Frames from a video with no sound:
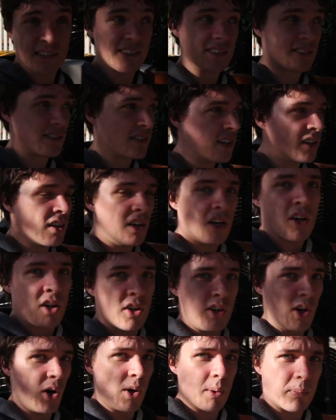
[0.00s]
There's
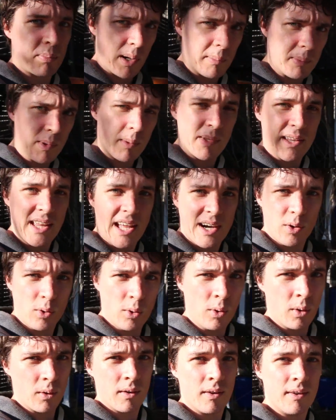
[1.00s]
no problem in that at
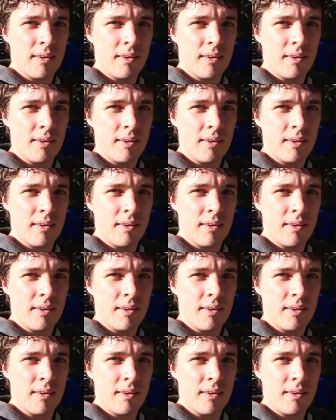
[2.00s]
all.